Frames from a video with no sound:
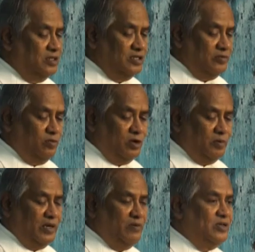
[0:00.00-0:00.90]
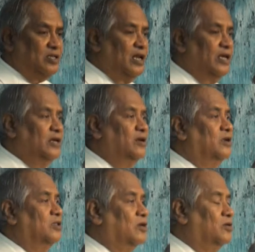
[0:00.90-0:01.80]
This old man was lying
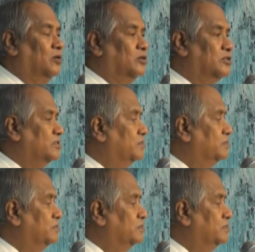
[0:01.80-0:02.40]
on the cot.